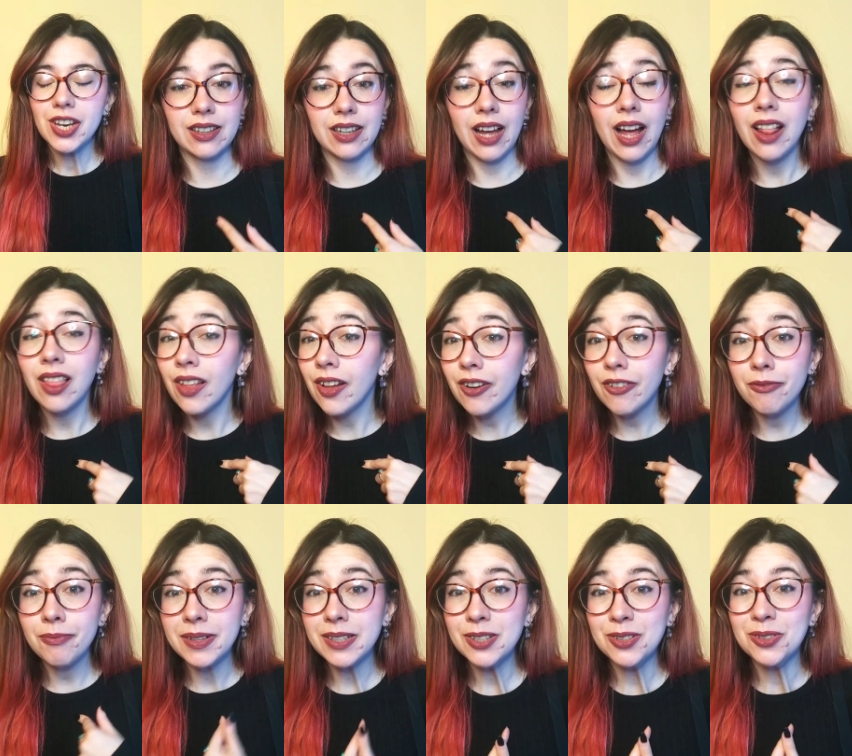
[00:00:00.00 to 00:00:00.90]
And a lot
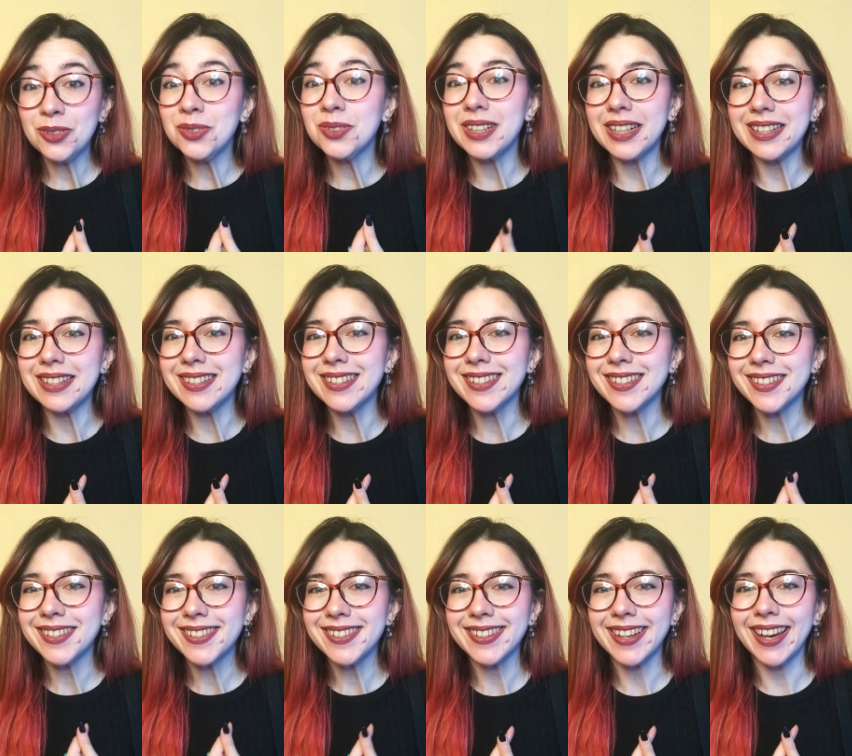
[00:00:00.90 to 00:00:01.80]
of my
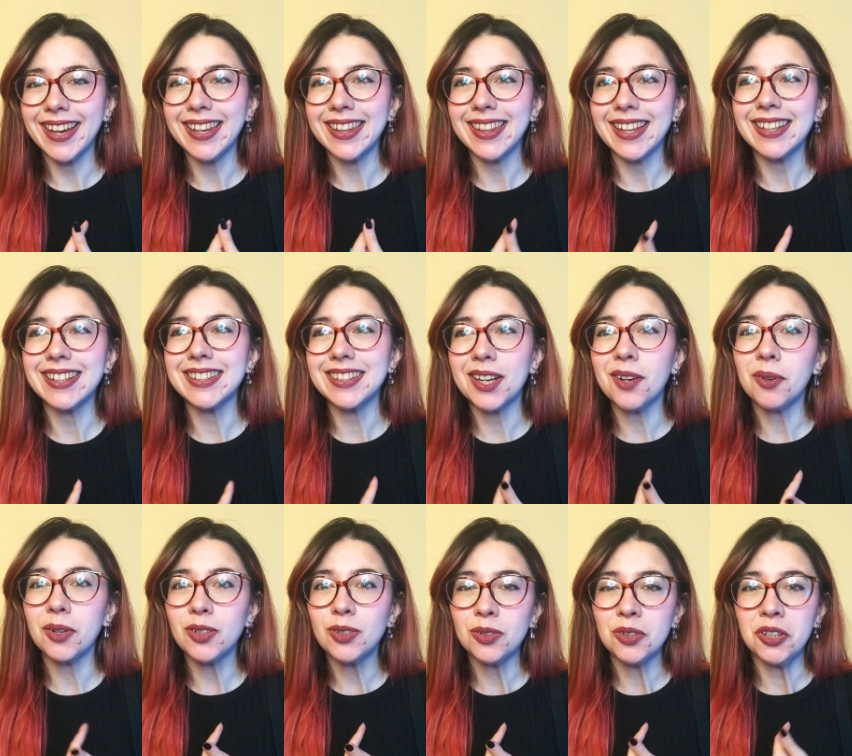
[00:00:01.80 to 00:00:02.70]
students say that they
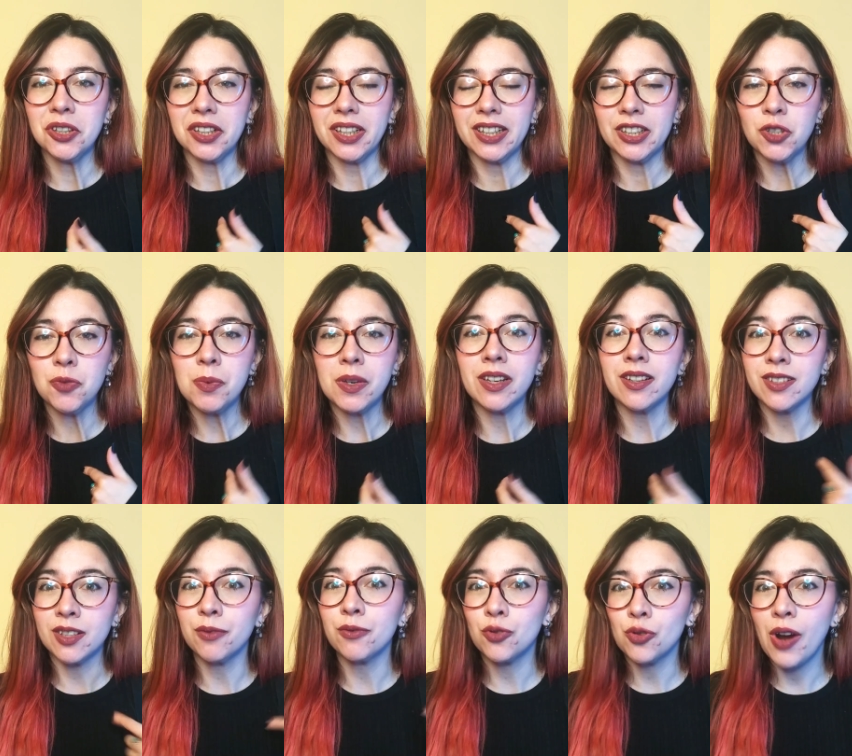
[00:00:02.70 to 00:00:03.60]
want to learn English
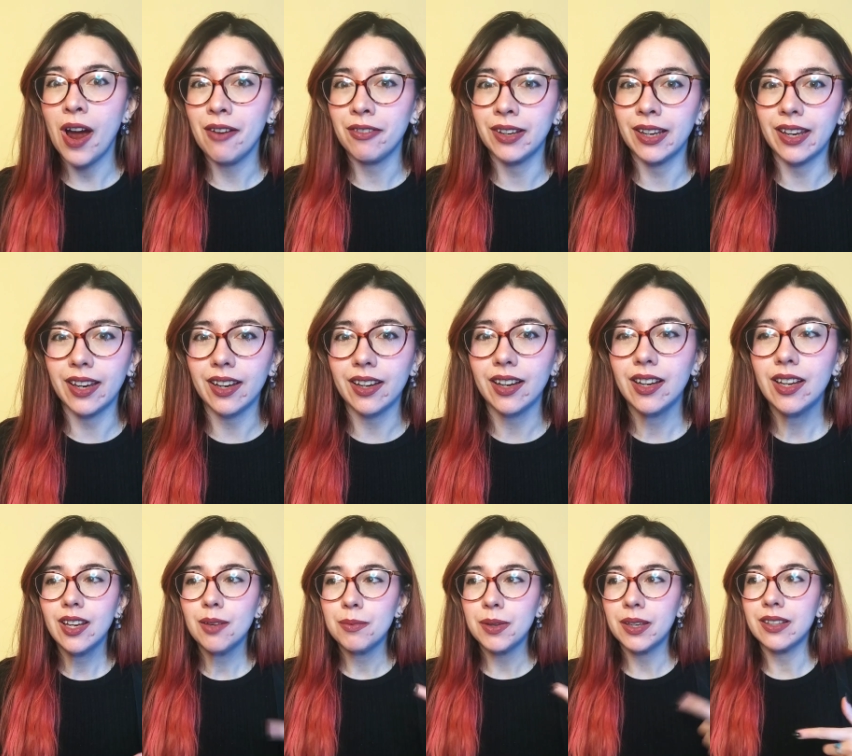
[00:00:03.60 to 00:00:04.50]
because of traveling,
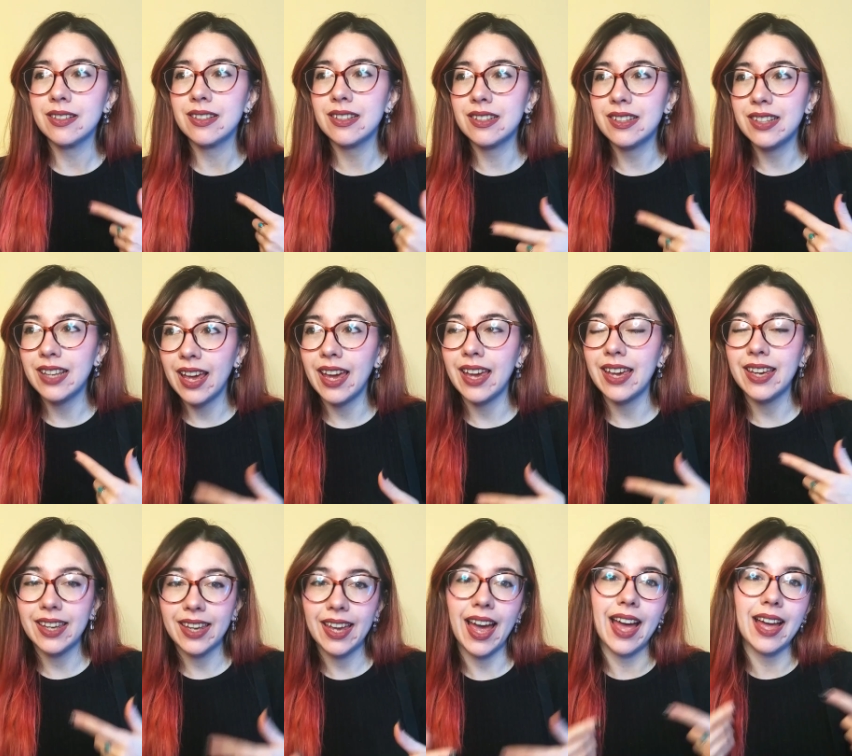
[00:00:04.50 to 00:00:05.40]
because
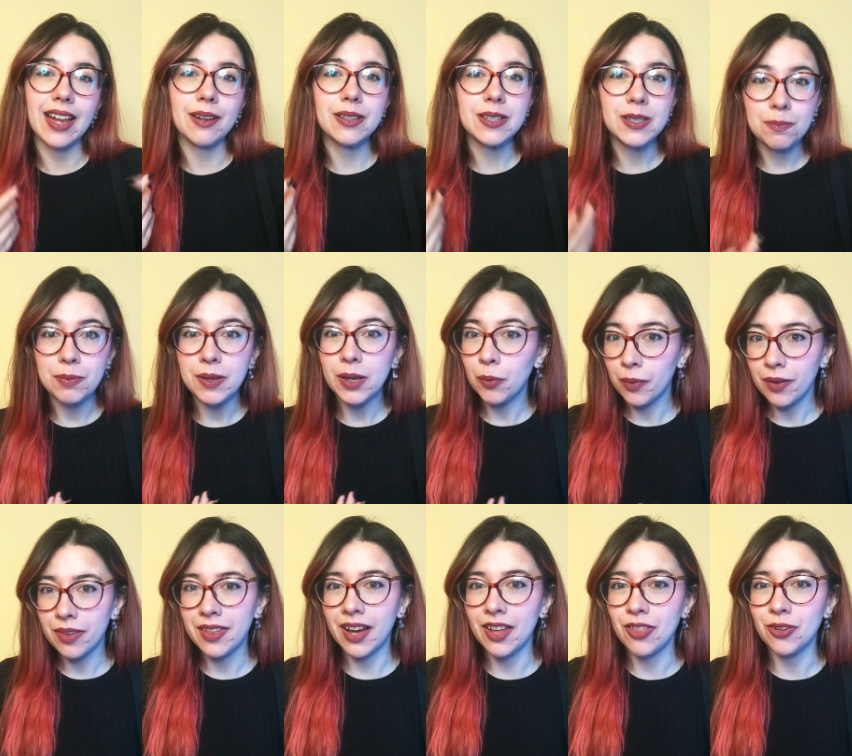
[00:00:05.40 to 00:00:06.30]
they can speak
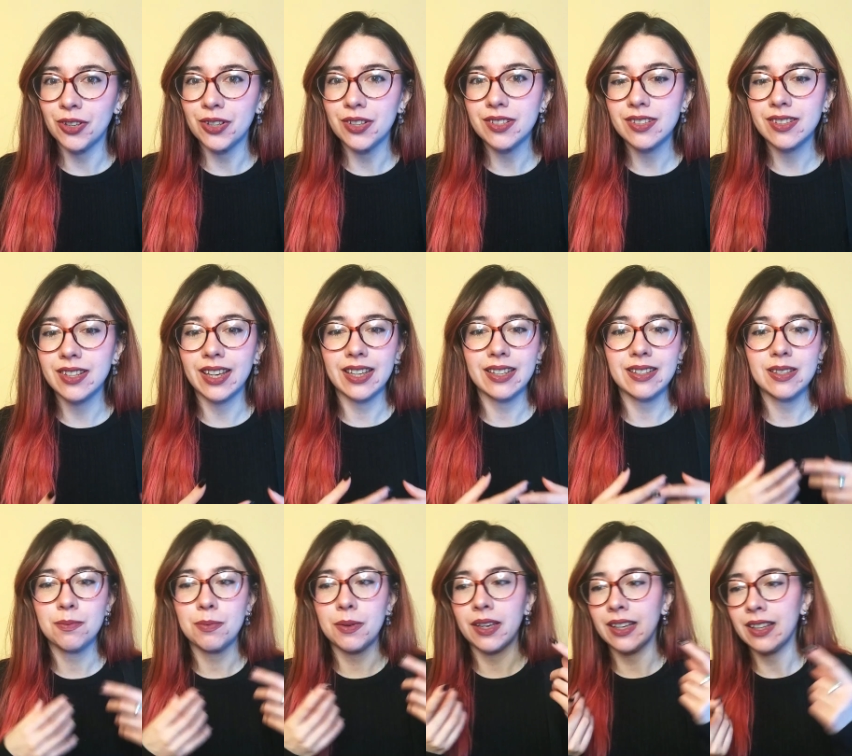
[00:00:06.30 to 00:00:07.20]
with others. They can
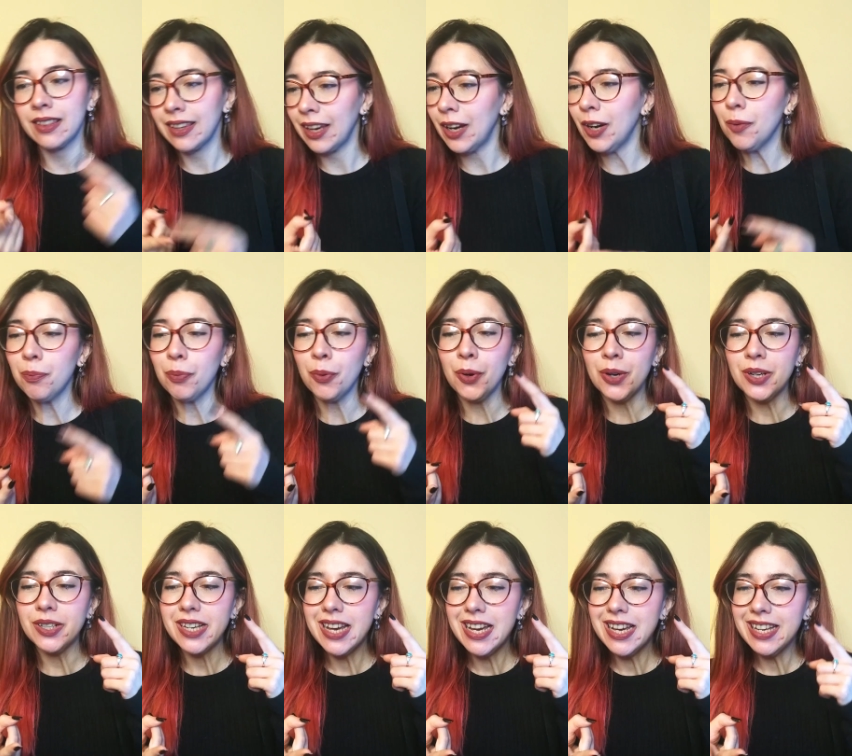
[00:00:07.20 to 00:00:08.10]
speak at the
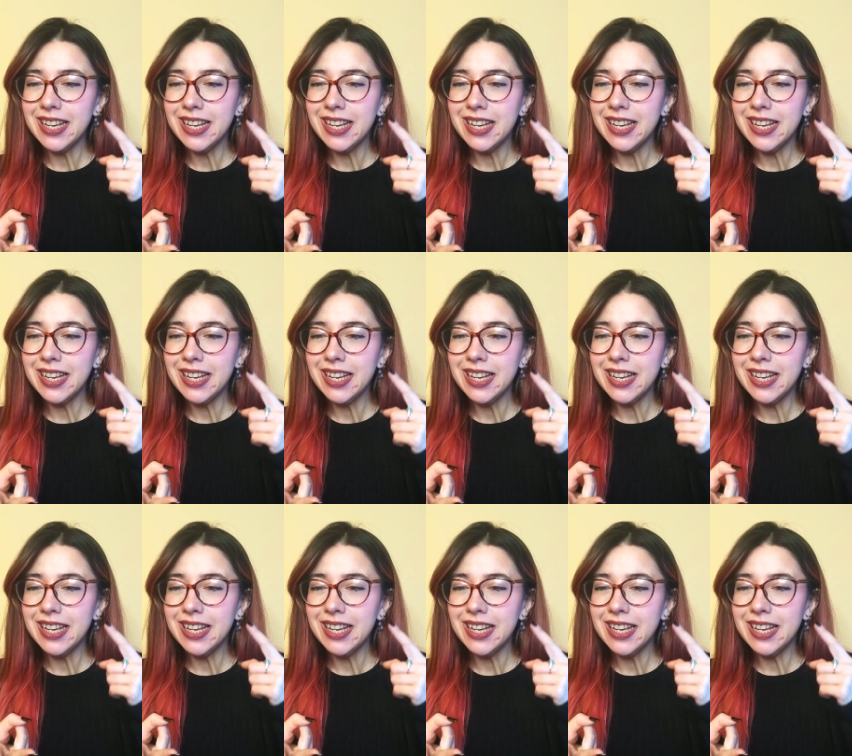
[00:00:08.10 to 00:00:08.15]
airport,